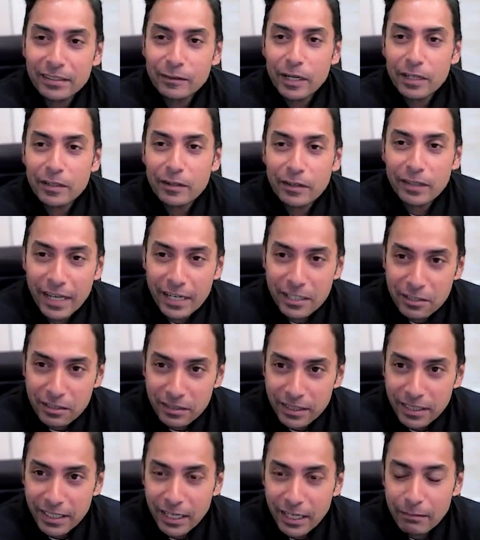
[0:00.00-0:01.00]
the director of the
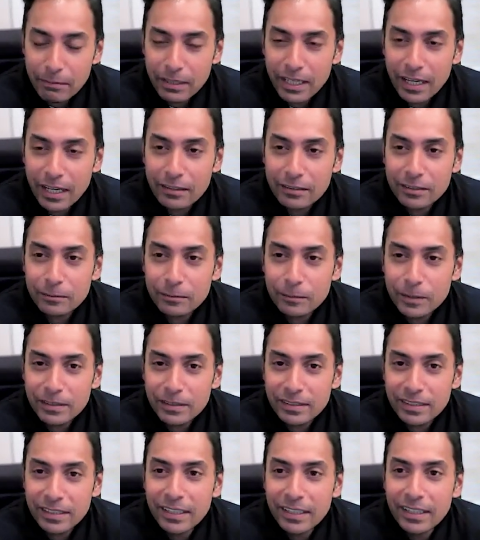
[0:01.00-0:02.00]
National Economic Council,
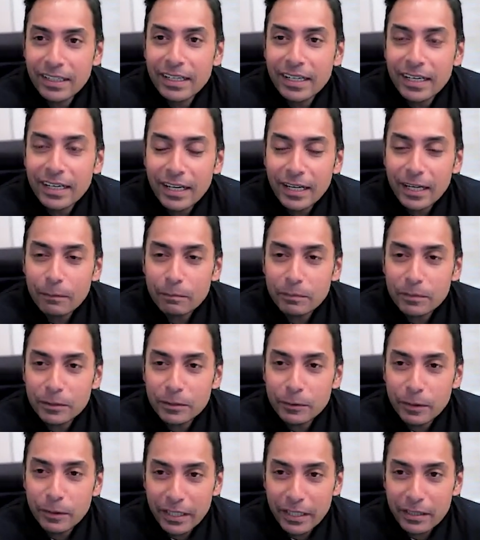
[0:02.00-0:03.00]
was
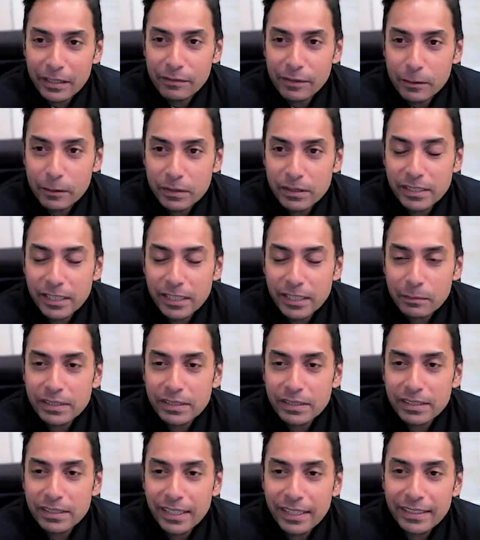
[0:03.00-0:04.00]
doing an interview with
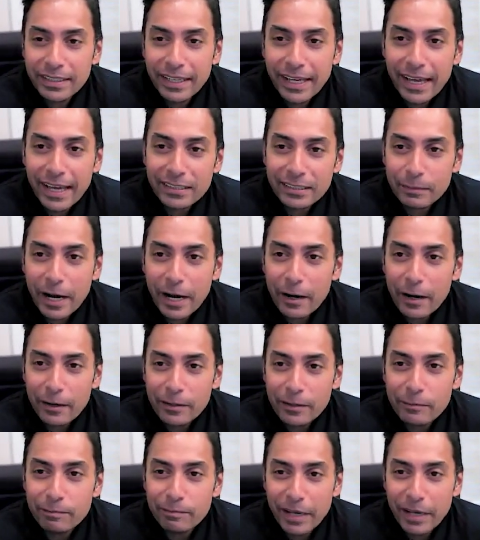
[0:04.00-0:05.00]
CNBC, and they asked him, how
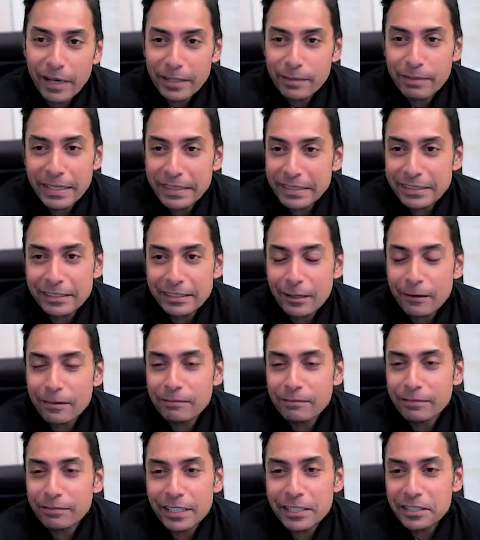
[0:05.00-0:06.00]
do you plan to slow
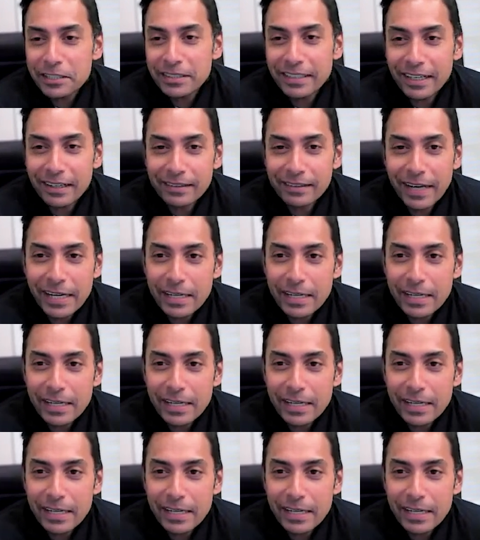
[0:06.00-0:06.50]
inflation down?